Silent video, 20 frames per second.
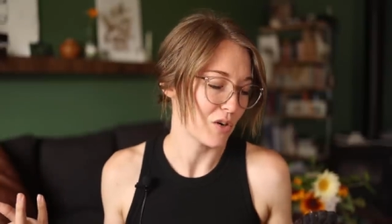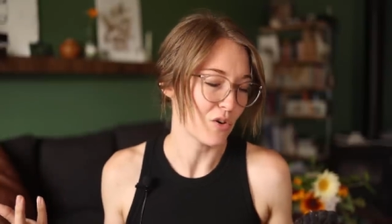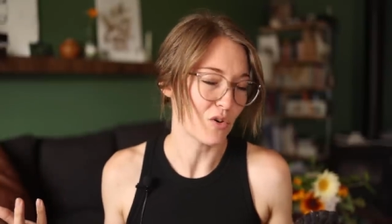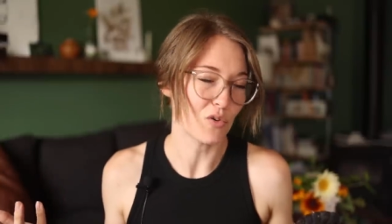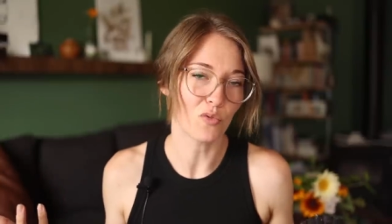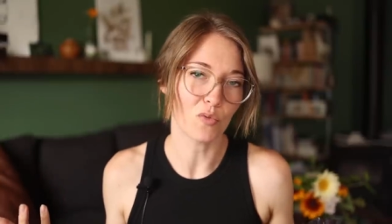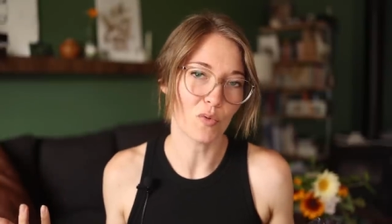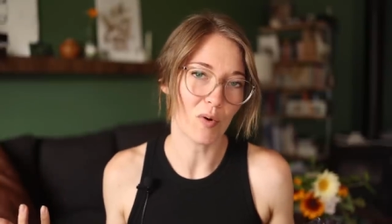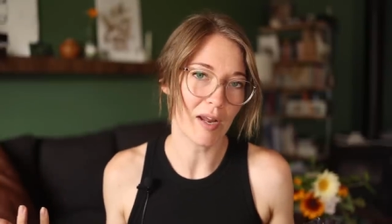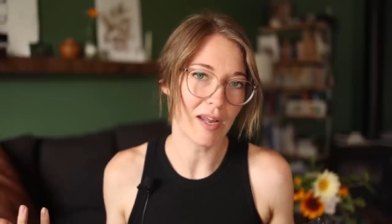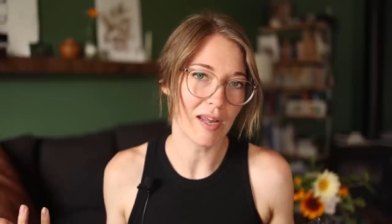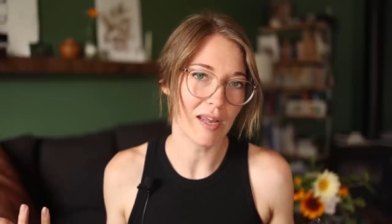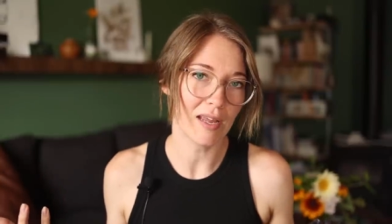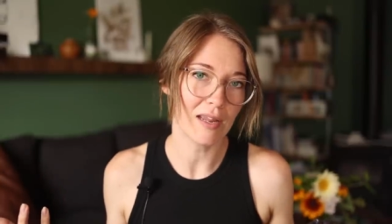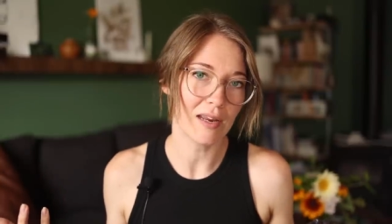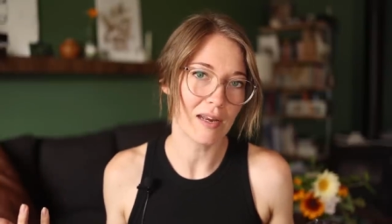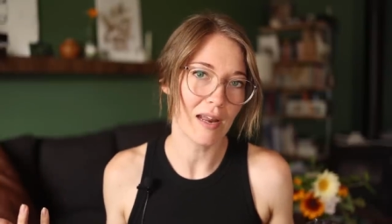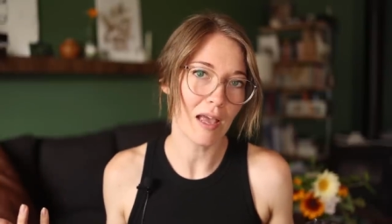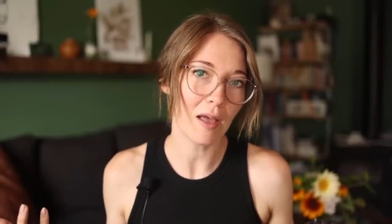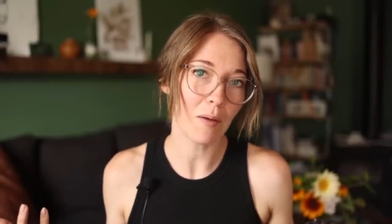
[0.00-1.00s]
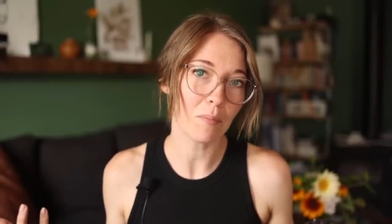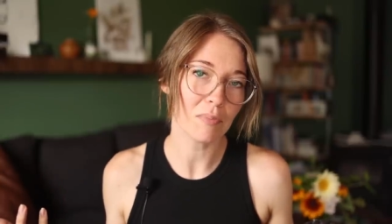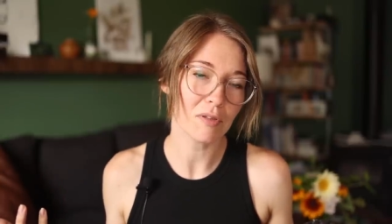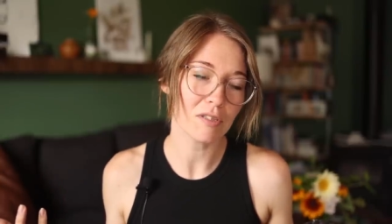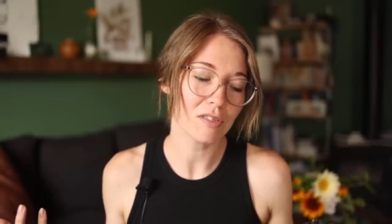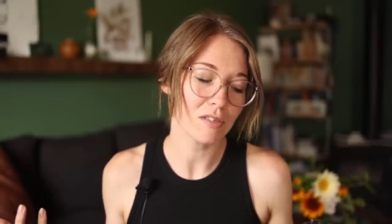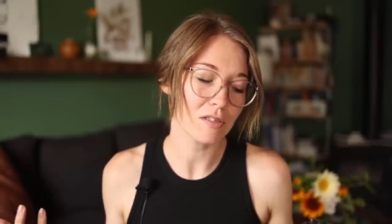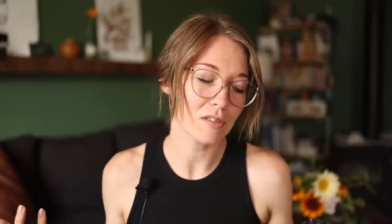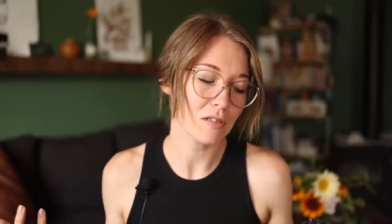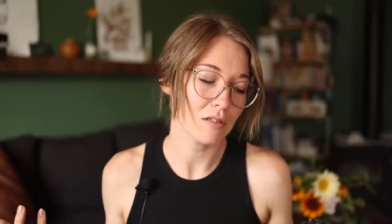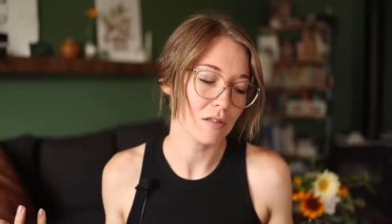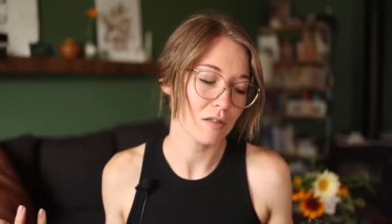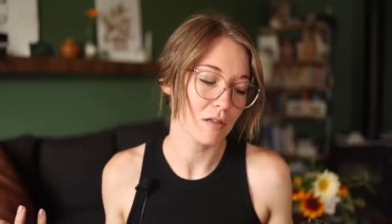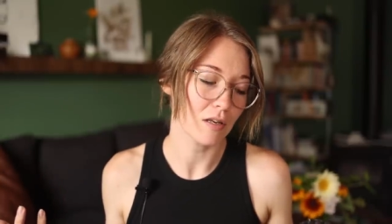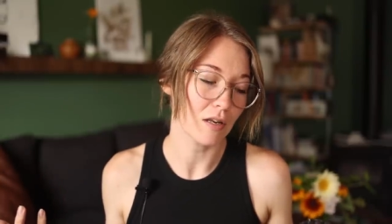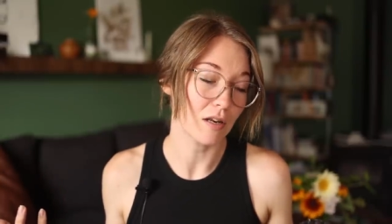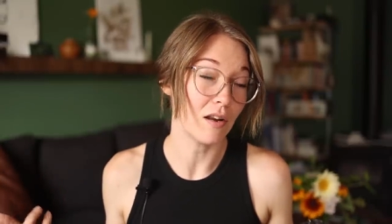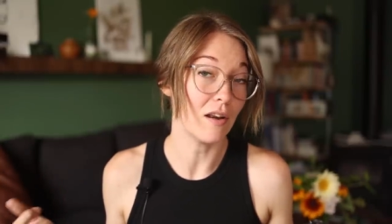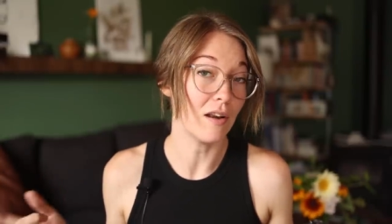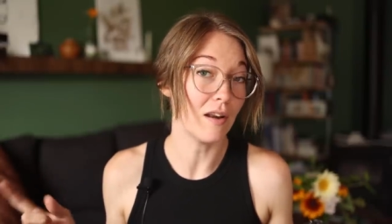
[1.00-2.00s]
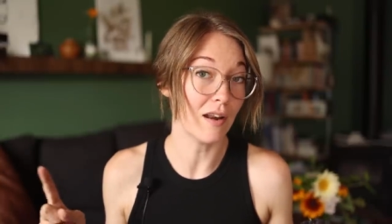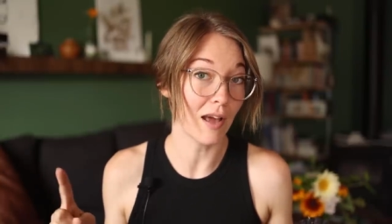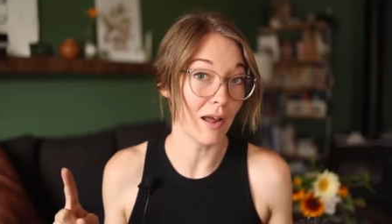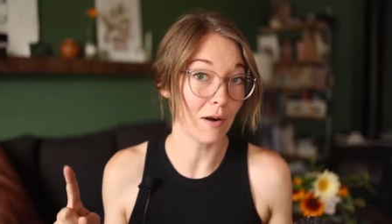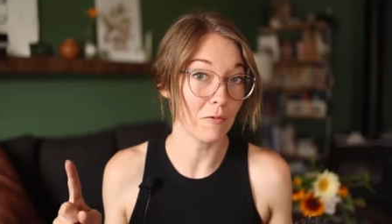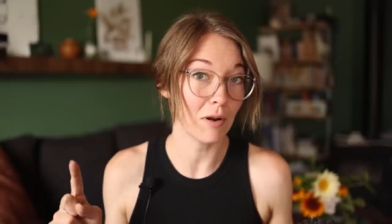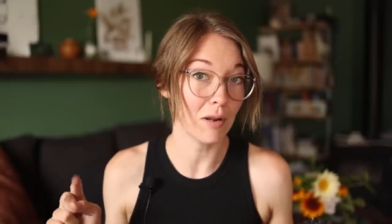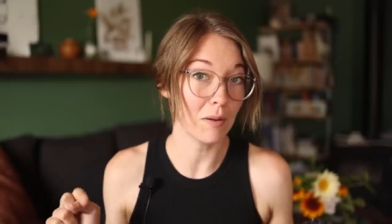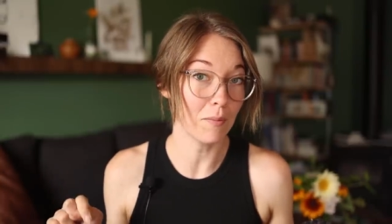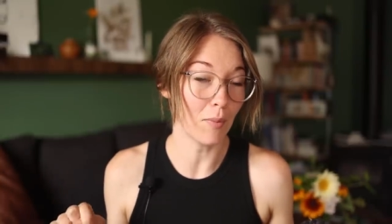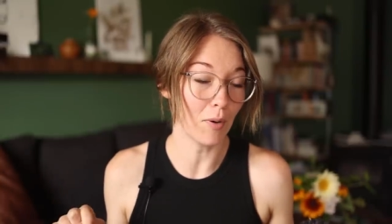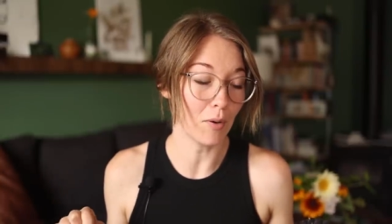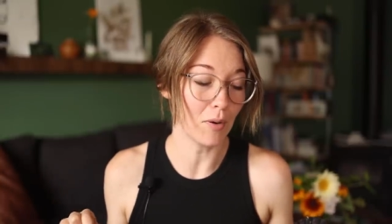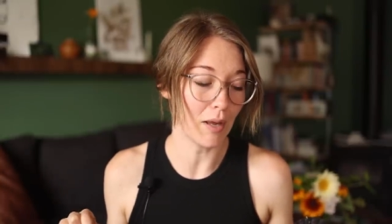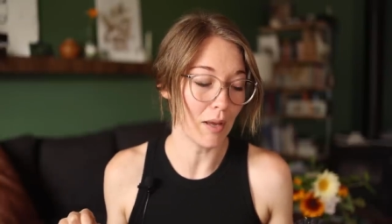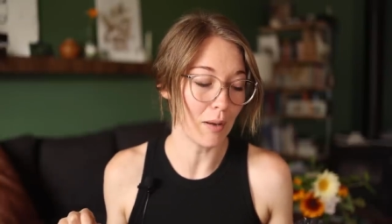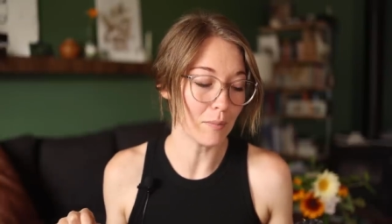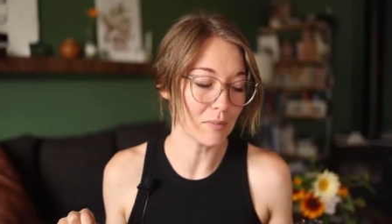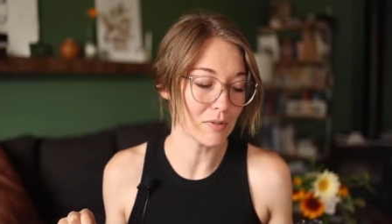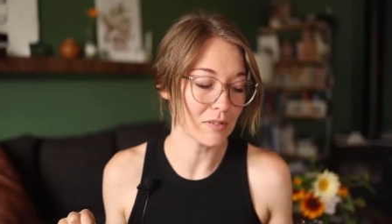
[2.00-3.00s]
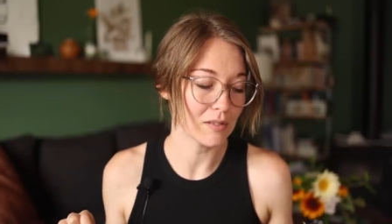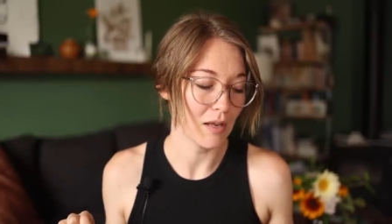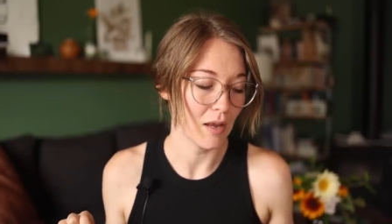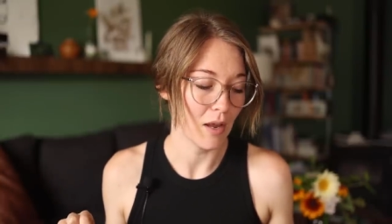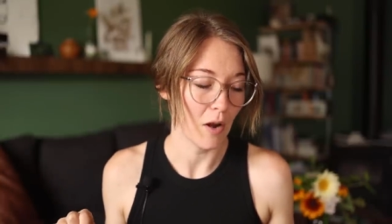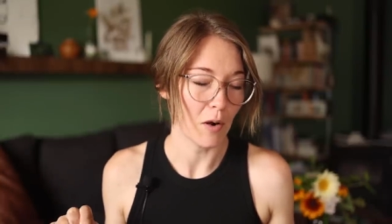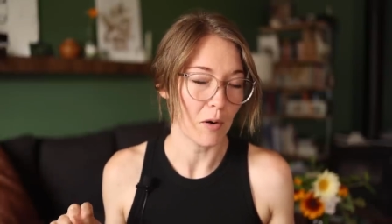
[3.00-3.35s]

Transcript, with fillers: gray neps, not rainbow neps.